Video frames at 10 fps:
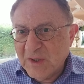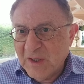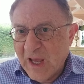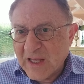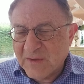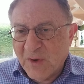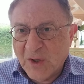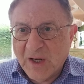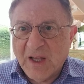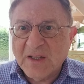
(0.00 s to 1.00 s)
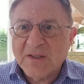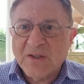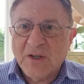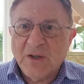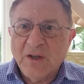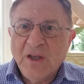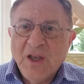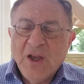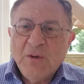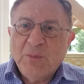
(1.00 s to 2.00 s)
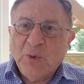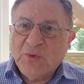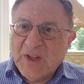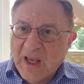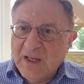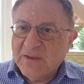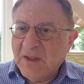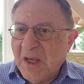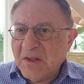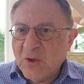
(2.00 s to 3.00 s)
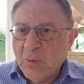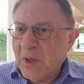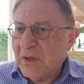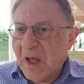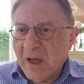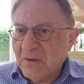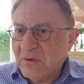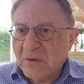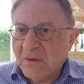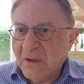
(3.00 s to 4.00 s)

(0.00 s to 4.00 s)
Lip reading: as far as brutality as human rights,